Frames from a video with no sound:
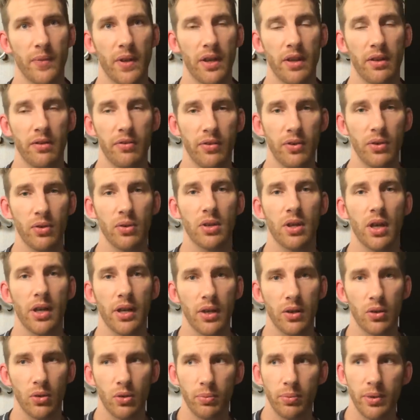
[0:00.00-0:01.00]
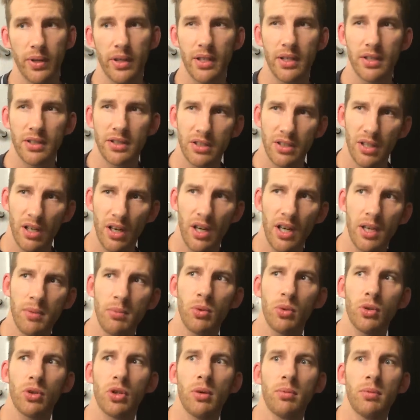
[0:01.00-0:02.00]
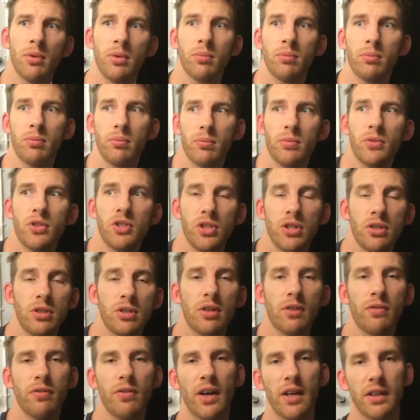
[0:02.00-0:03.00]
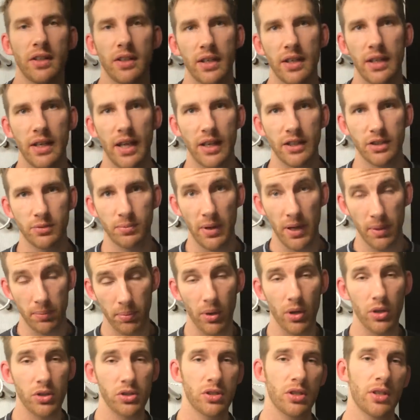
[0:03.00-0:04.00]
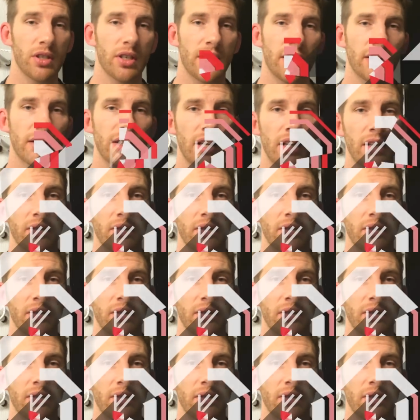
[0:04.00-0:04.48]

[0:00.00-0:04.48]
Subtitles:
I feel Gunny will be slightly more dominant due to the fact he has better posture and can